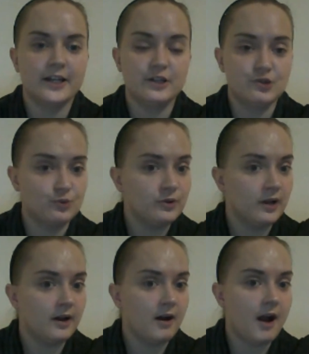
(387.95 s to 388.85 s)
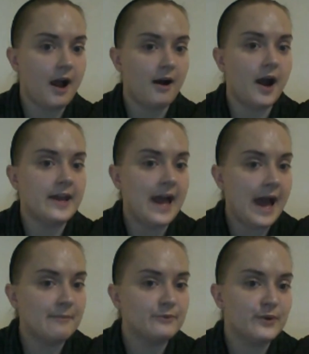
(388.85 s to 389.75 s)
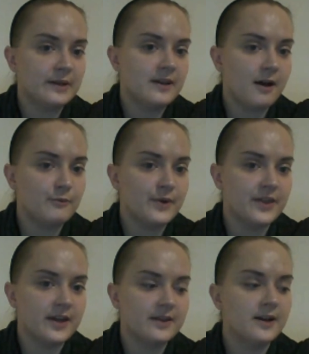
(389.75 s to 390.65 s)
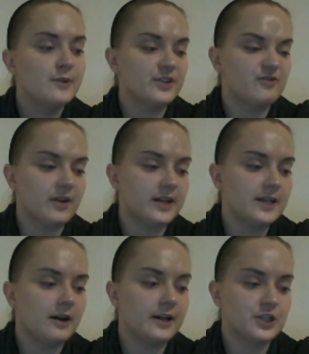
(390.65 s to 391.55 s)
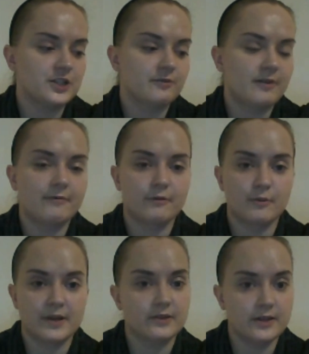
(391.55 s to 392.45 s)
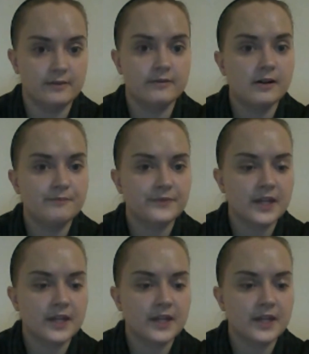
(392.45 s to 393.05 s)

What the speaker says: I am in love with it, but right now I just grab from my ZOEVA.